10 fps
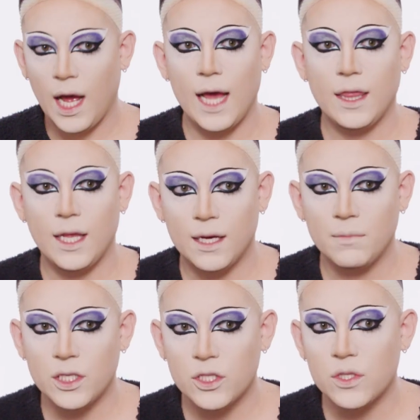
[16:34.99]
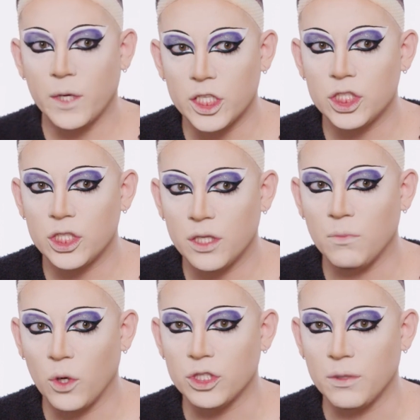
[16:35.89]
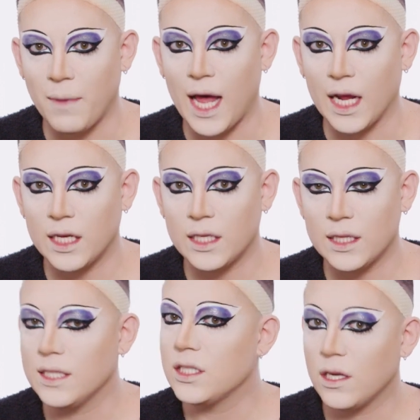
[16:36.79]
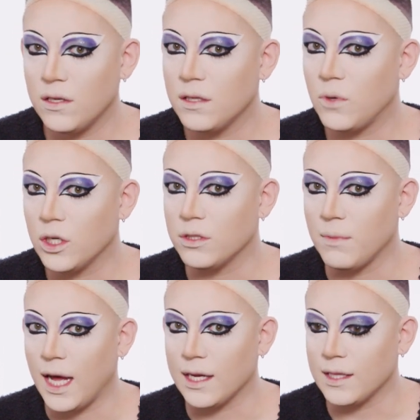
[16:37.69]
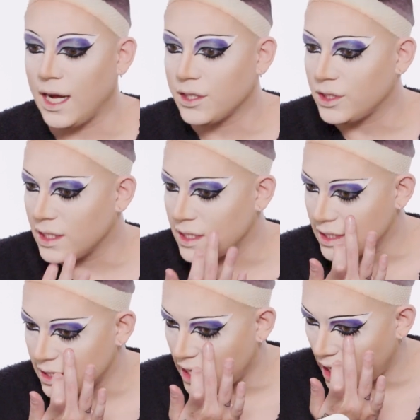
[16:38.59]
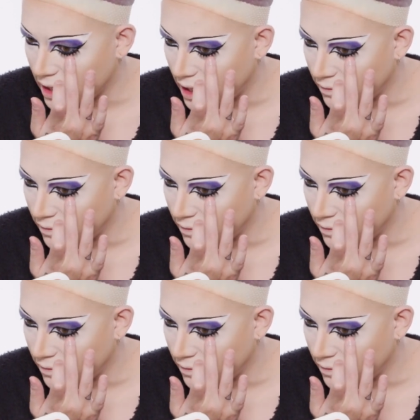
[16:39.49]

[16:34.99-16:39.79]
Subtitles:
I think I'm gonna switch to the more dramatic. Let's go to the more dramatic lash. This is not